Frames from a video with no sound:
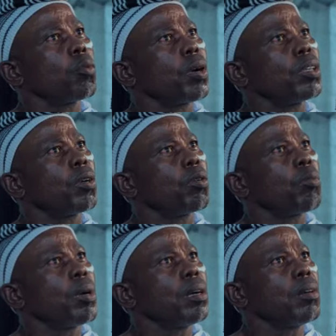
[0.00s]
and we
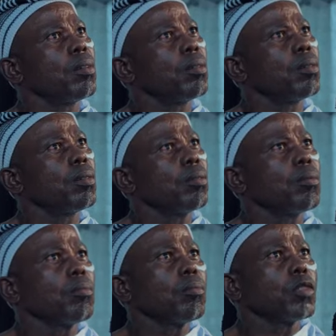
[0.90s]
are.
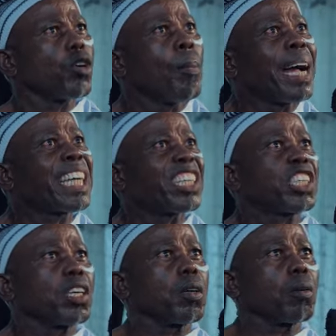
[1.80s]
Your
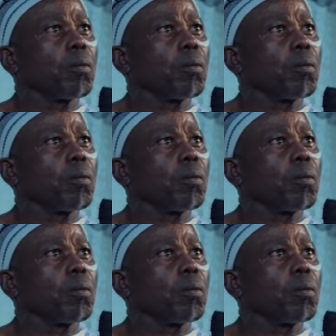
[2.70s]
Majesty!